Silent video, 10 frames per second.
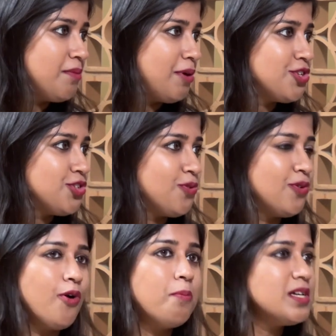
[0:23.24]
about,
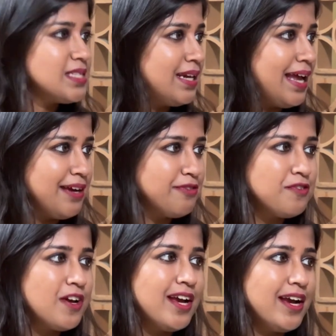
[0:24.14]
your personal life.
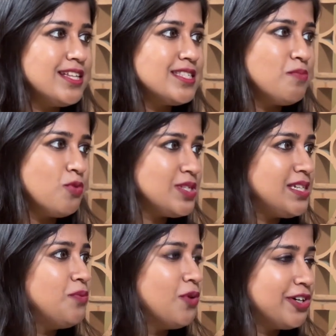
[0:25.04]
It's
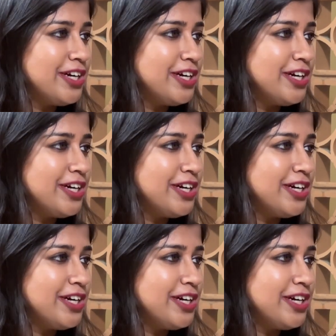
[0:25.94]
mostly work